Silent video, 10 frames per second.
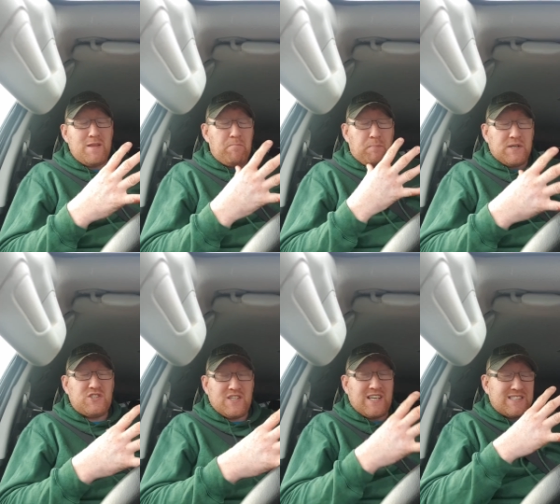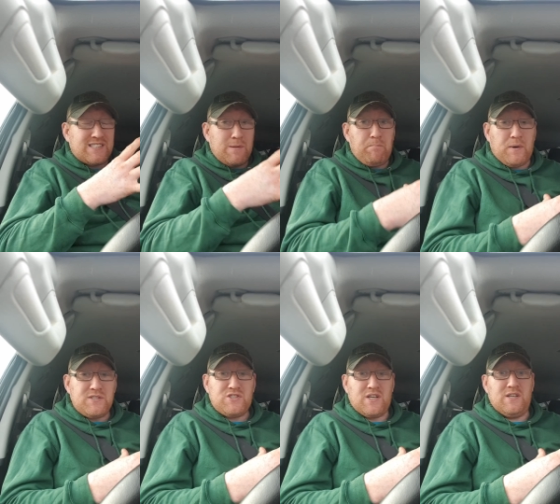The budget, that's the
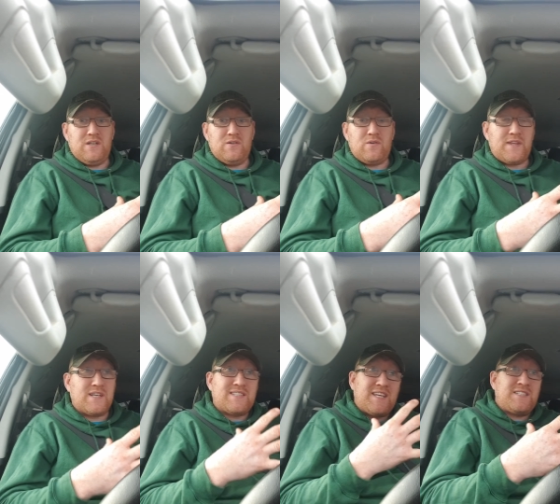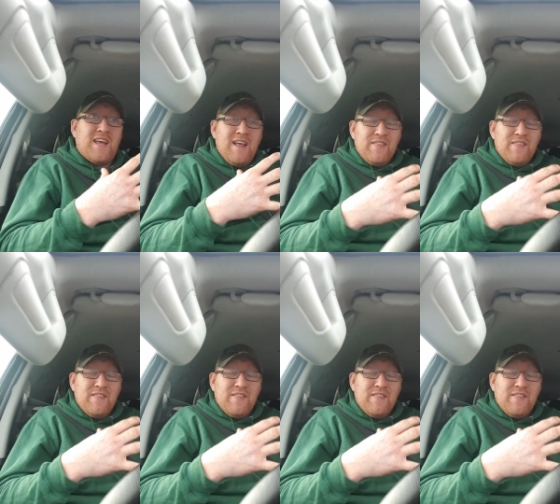budget. You know, that's his,